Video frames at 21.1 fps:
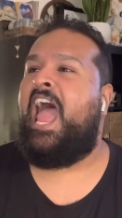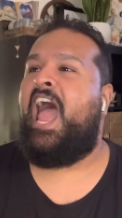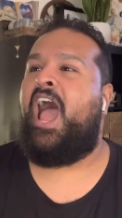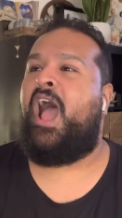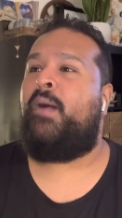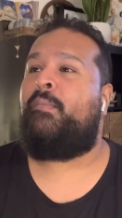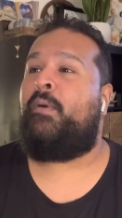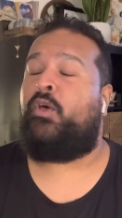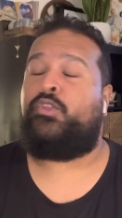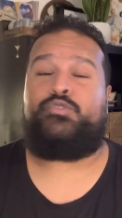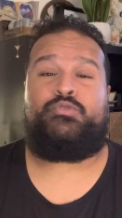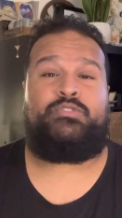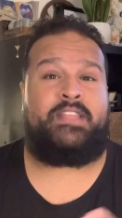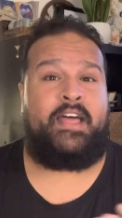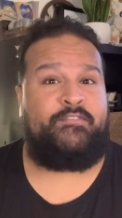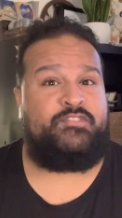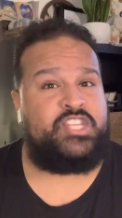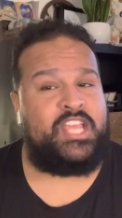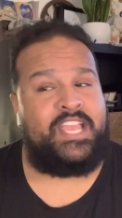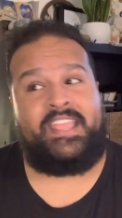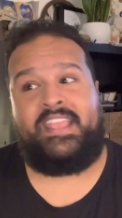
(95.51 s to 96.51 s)
Um, I'll do
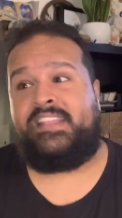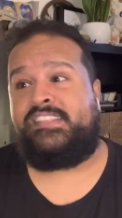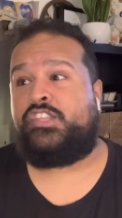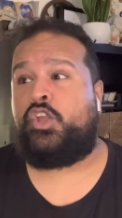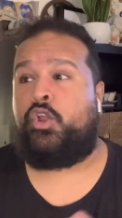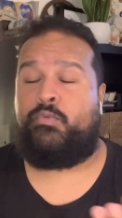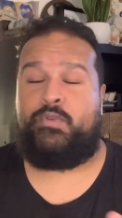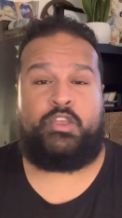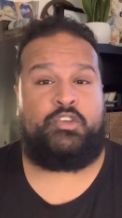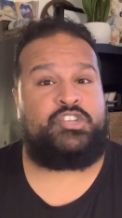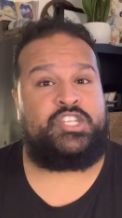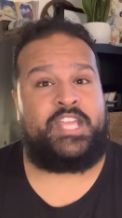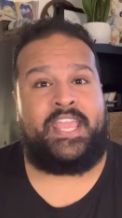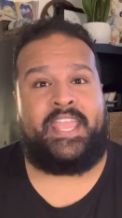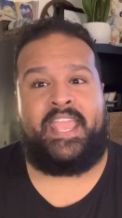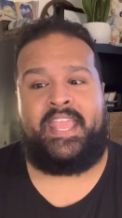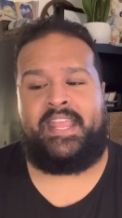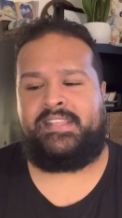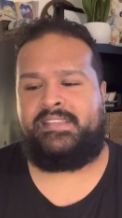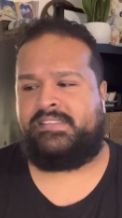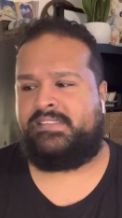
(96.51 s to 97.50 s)
love check-ins, career
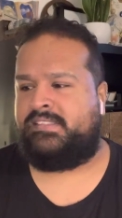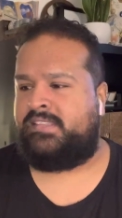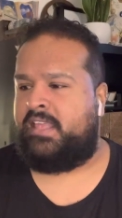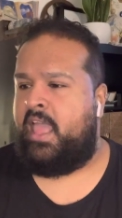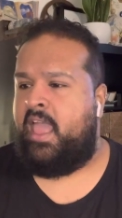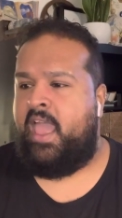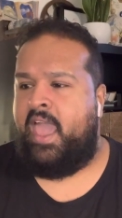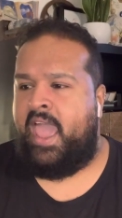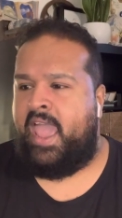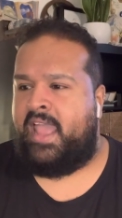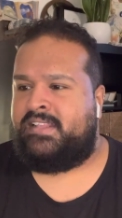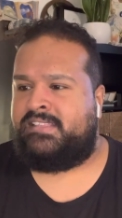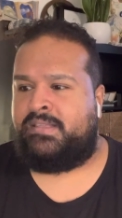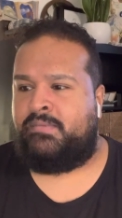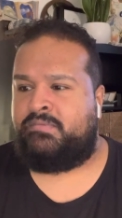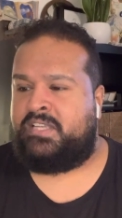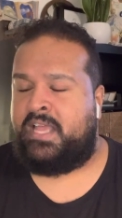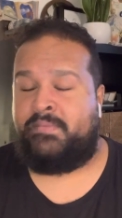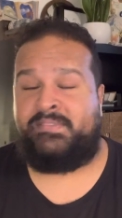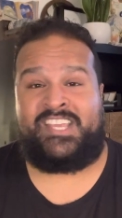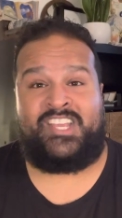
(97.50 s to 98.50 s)
check-ins. And
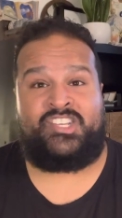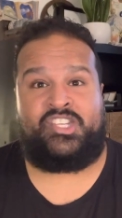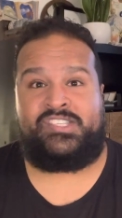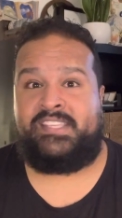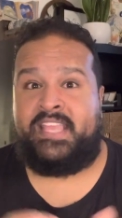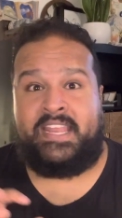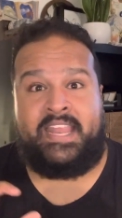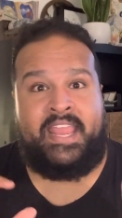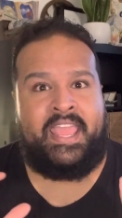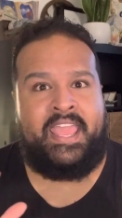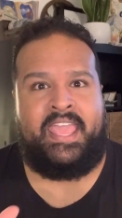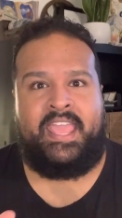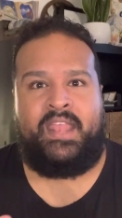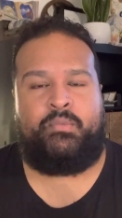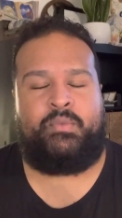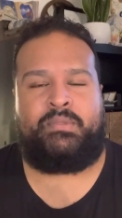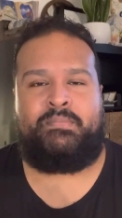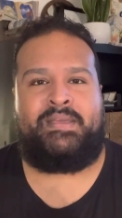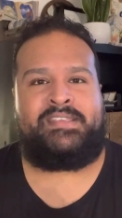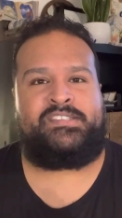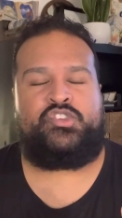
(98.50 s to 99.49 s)
sometimes I just get hit
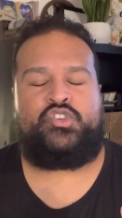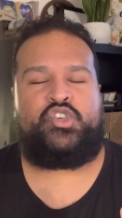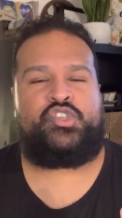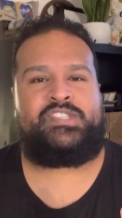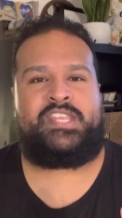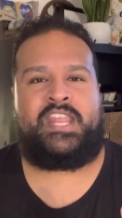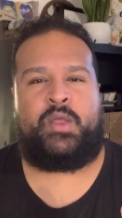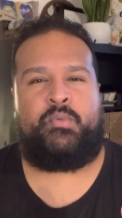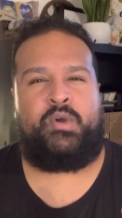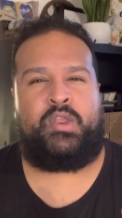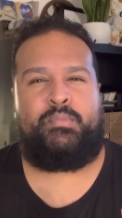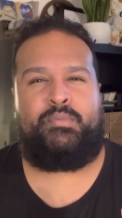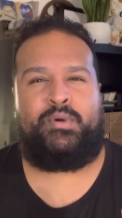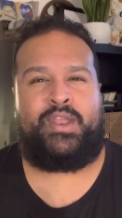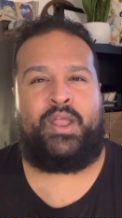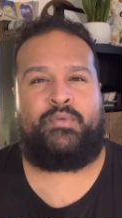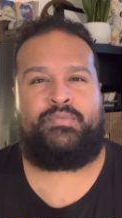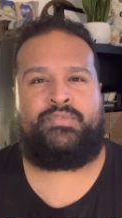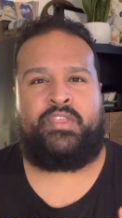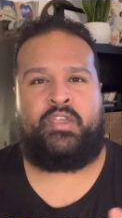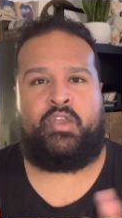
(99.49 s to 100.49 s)
with messages that I want to put
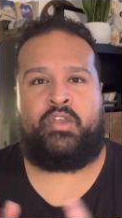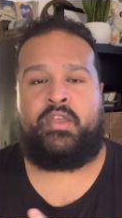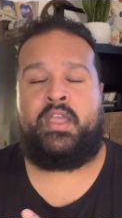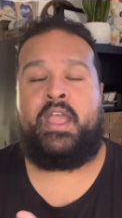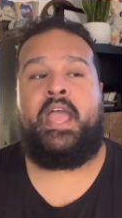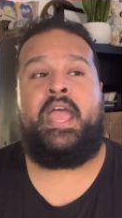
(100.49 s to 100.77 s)
out there,